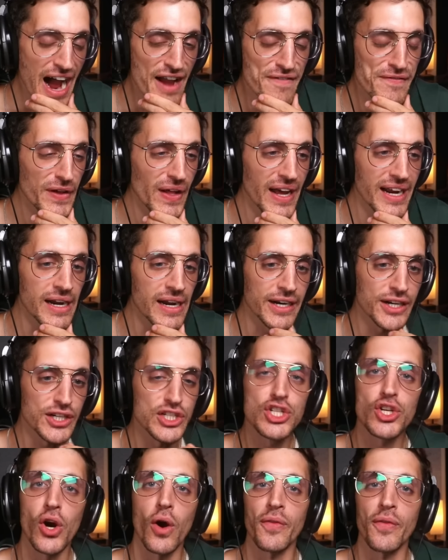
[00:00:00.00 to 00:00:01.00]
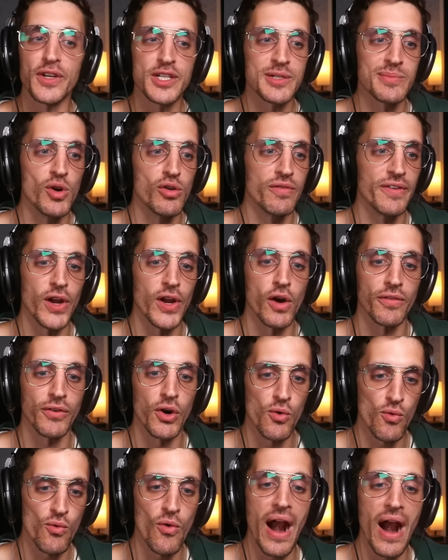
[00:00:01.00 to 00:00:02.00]
I feel like I could start this movie over
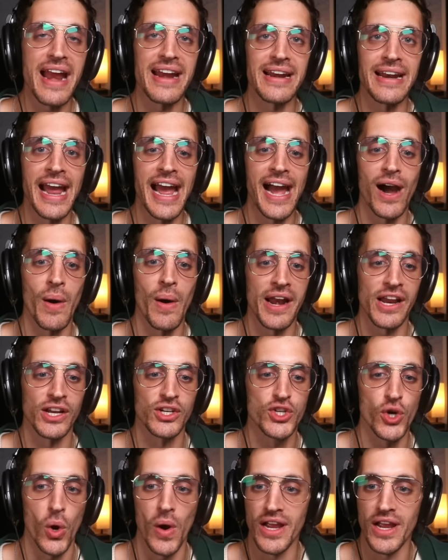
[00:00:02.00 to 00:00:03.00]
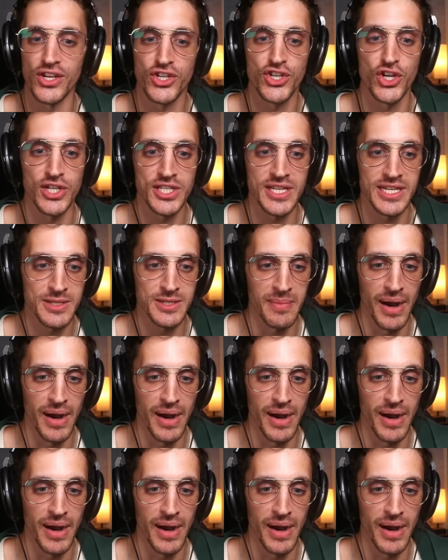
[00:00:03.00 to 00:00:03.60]
right now and enjoy it just as